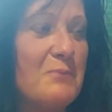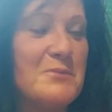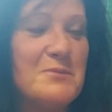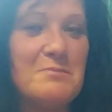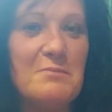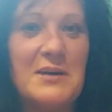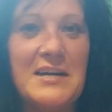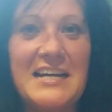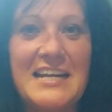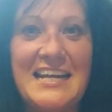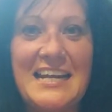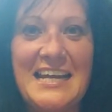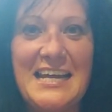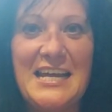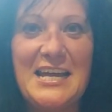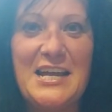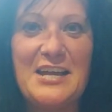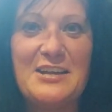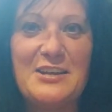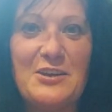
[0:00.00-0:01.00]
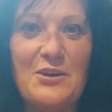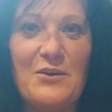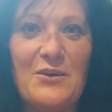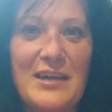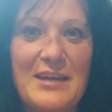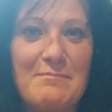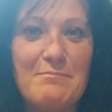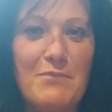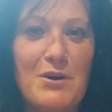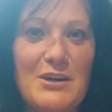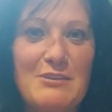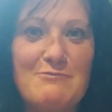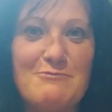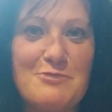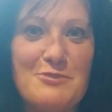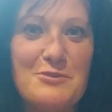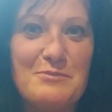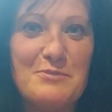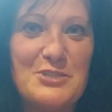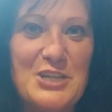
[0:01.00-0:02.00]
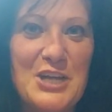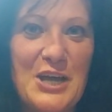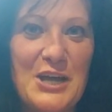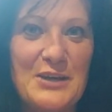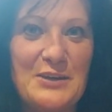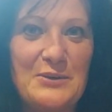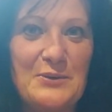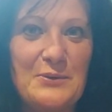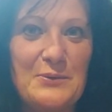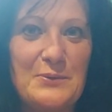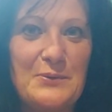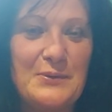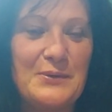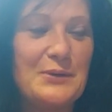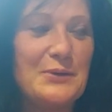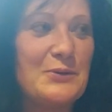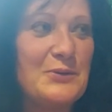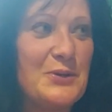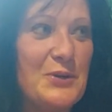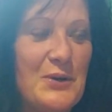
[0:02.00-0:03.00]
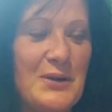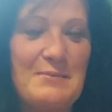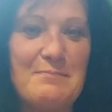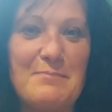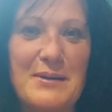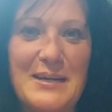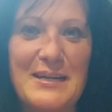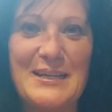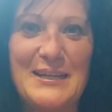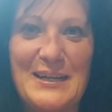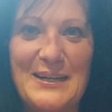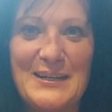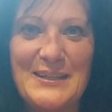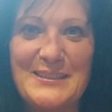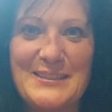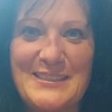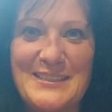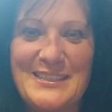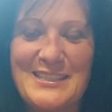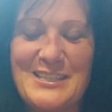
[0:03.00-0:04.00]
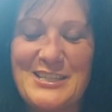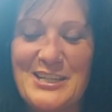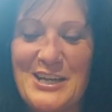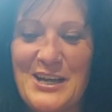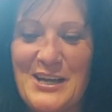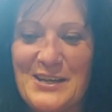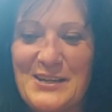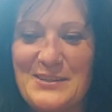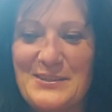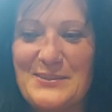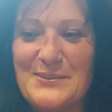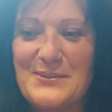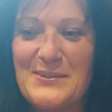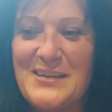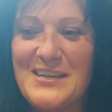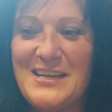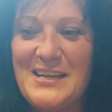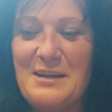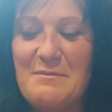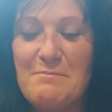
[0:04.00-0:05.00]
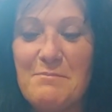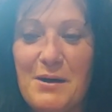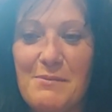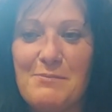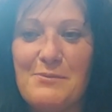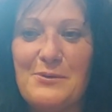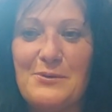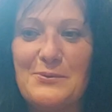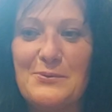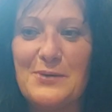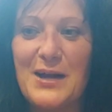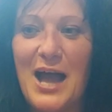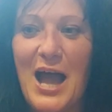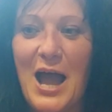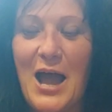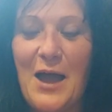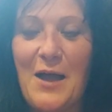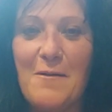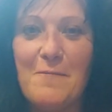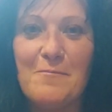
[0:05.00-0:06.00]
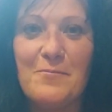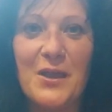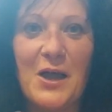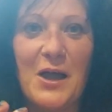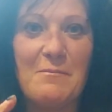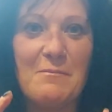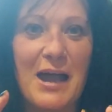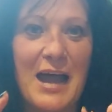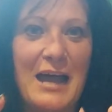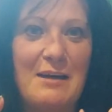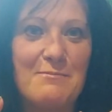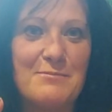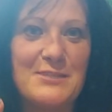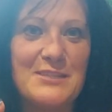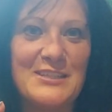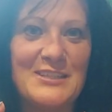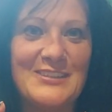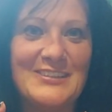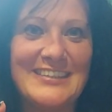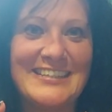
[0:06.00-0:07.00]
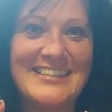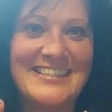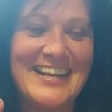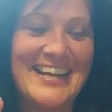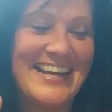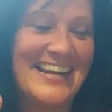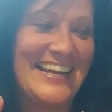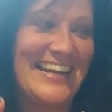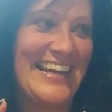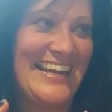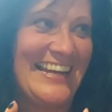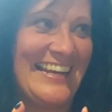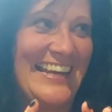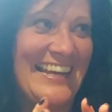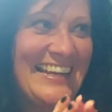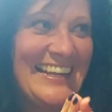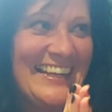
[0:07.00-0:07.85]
my not in my room journal or not in my garden journal bubble. I'm absolutely shaking.